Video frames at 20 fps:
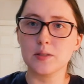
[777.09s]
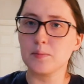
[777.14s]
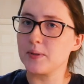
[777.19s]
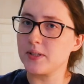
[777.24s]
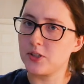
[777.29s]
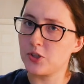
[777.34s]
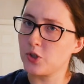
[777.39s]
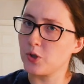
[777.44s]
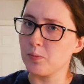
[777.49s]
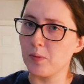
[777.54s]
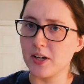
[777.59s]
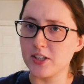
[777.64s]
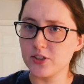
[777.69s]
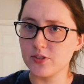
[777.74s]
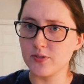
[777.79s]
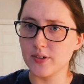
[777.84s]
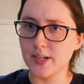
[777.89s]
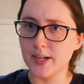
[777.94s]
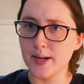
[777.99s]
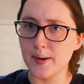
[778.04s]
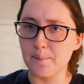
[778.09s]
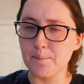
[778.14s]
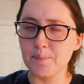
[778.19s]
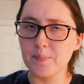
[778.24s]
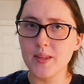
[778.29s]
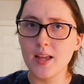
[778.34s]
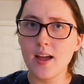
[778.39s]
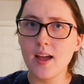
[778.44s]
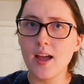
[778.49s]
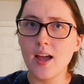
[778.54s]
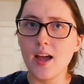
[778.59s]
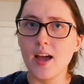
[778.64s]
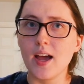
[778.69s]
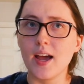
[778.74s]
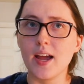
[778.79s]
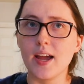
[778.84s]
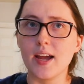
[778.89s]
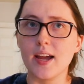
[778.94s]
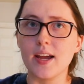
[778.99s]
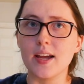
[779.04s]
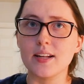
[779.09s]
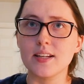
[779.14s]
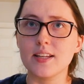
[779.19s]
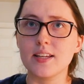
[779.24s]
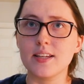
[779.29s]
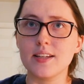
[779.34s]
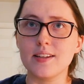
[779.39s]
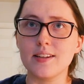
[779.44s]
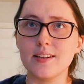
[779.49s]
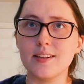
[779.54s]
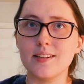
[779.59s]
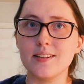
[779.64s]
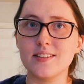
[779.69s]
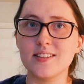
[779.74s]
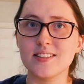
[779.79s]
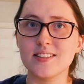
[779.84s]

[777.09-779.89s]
to be too much for him and he